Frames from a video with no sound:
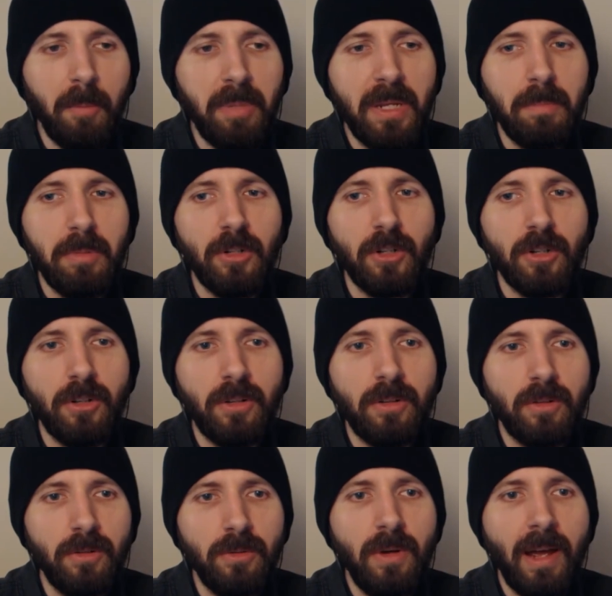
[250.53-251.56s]
Other people do
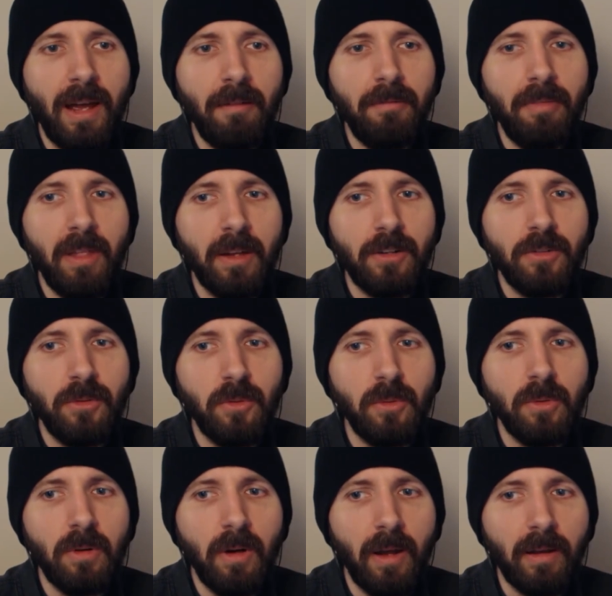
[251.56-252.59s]
have that too,
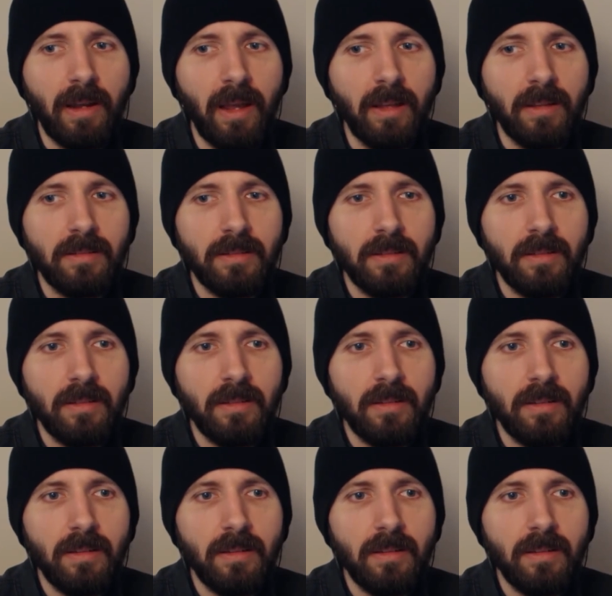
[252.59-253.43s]
I guess.